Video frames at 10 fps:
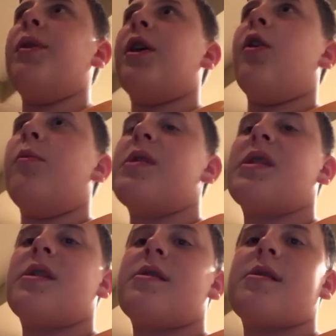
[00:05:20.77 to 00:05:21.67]
been home
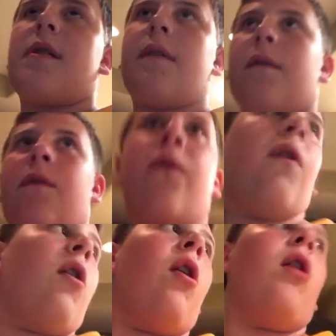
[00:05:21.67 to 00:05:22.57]

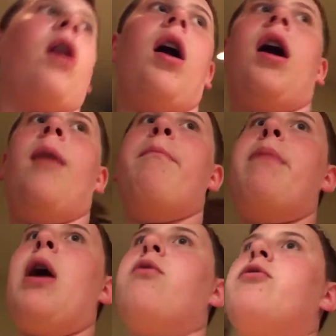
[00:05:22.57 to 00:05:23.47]
for
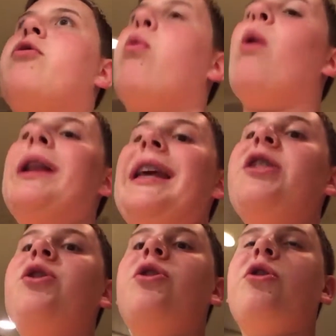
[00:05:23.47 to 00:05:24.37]
about
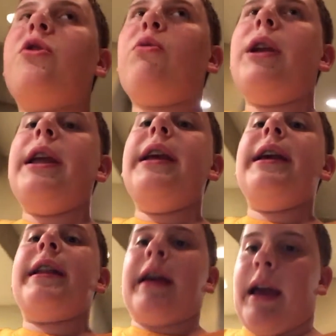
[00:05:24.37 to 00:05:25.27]
23
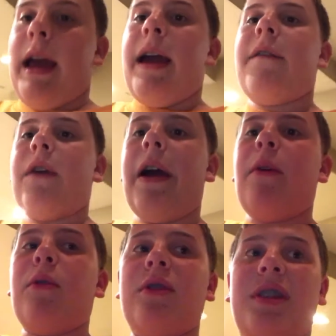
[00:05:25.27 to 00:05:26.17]
and a half
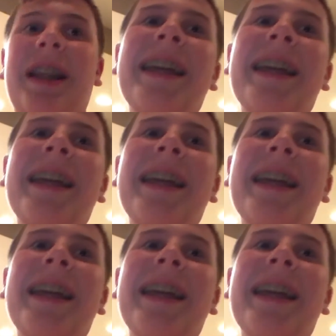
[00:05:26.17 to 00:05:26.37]
hours.